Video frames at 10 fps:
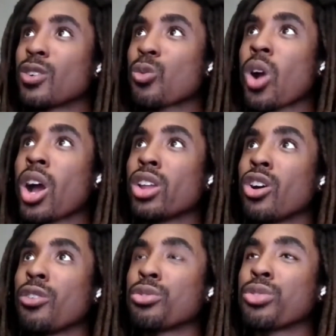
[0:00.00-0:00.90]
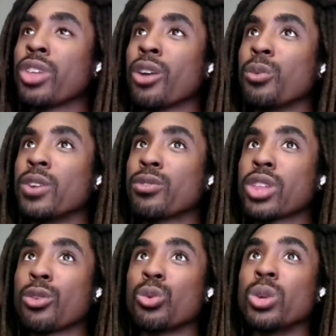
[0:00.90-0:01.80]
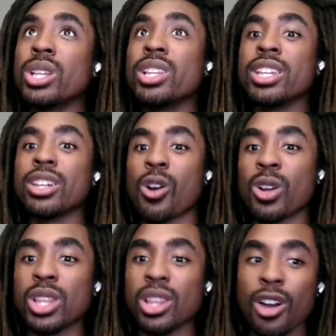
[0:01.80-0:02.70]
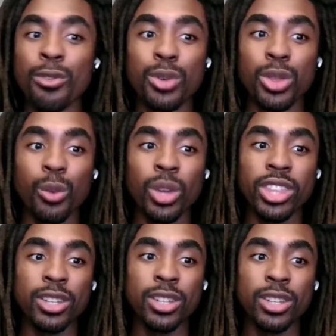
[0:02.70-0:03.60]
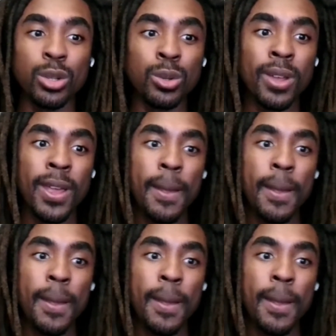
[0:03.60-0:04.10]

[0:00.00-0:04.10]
ride off of that whenever they really are in love with what they do.